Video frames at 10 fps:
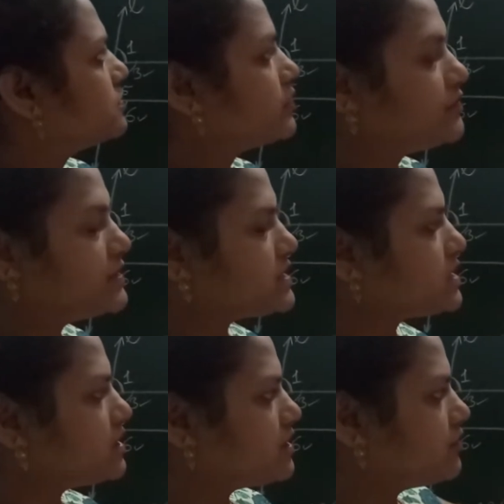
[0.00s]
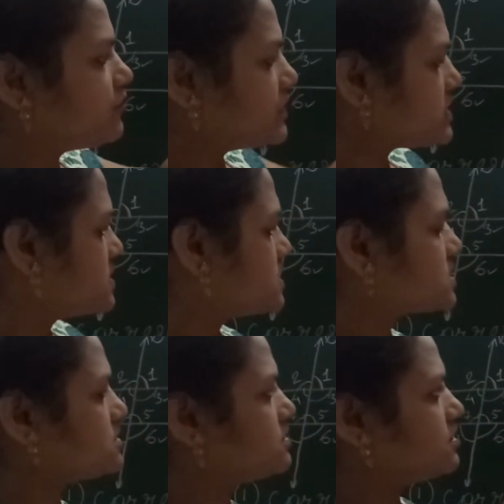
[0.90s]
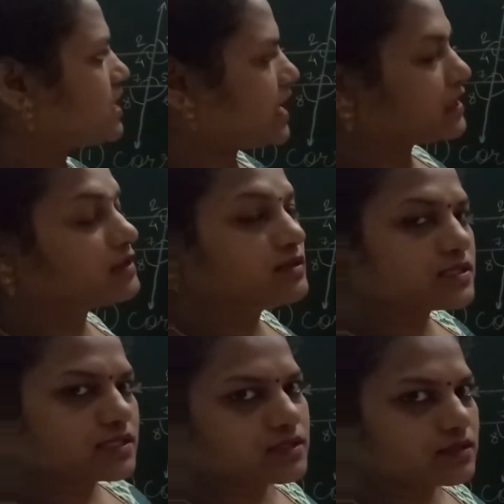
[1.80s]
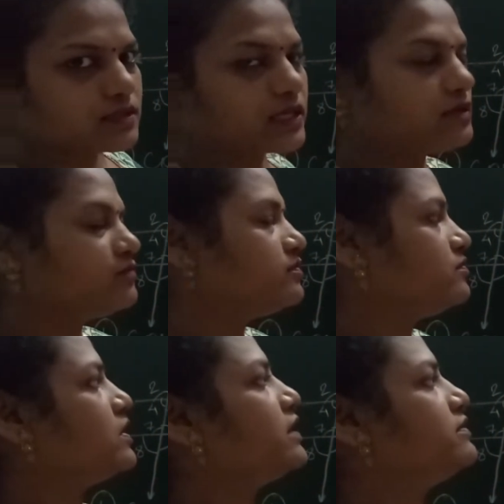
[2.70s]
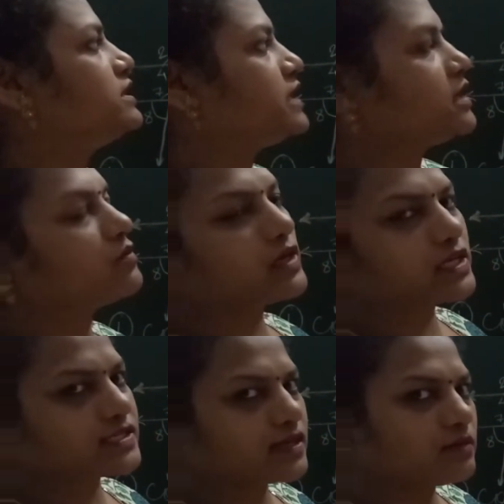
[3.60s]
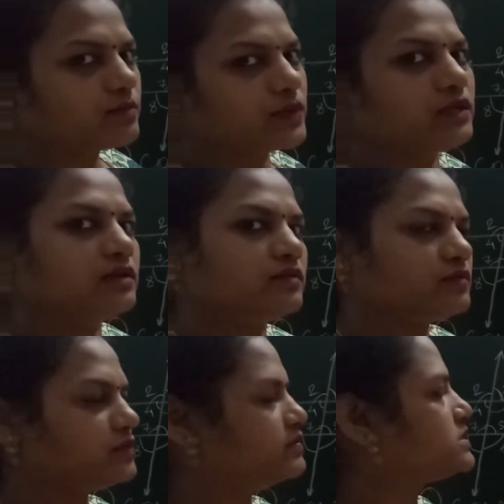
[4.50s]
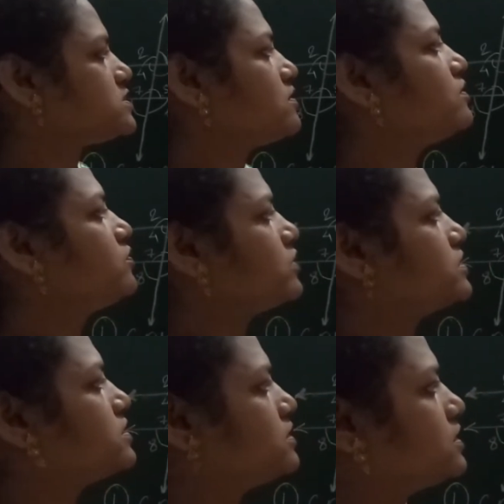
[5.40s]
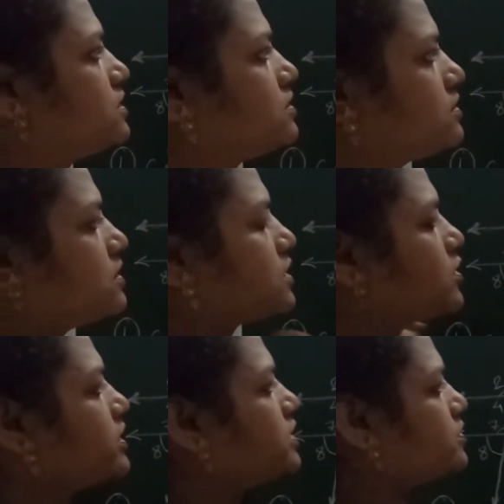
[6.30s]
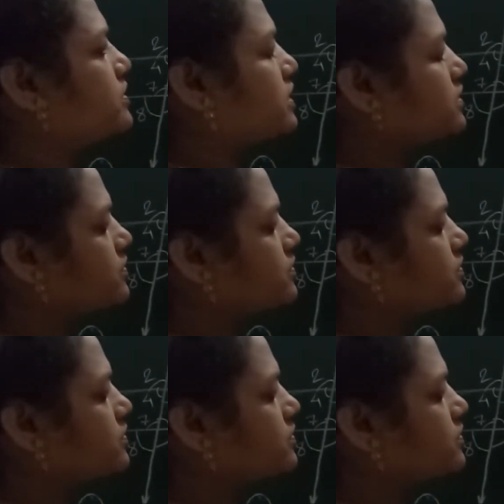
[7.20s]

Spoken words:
we will see first this angles, then I will take one example, we will solve what according to that.